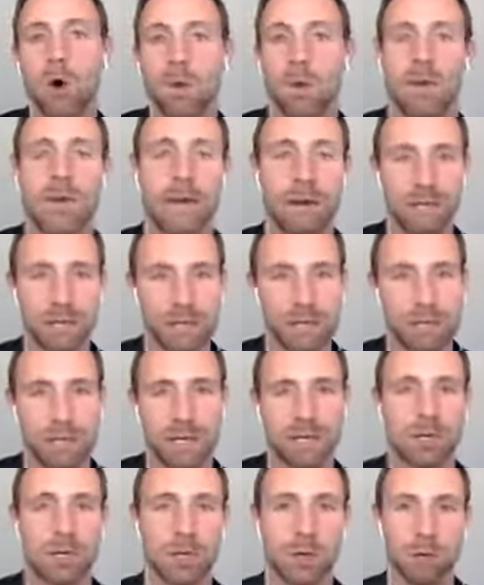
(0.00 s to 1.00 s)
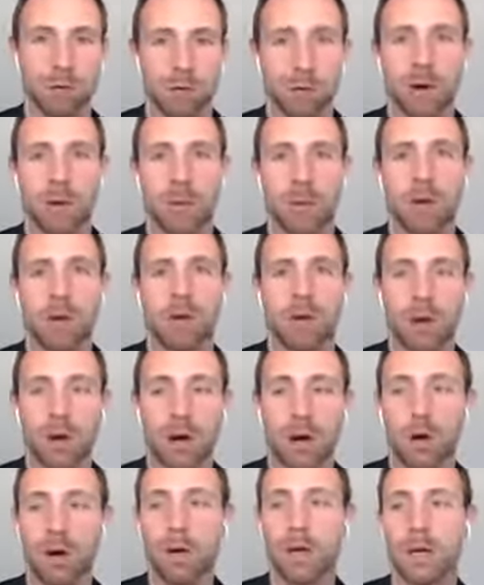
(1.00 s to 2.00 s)
and we have this picture of where we want to
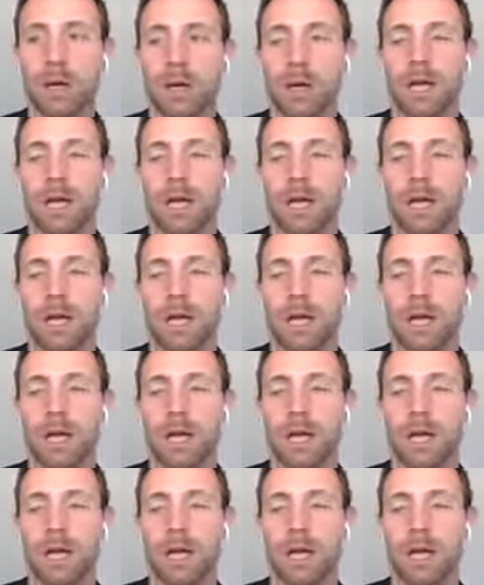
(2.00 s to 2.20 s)
go,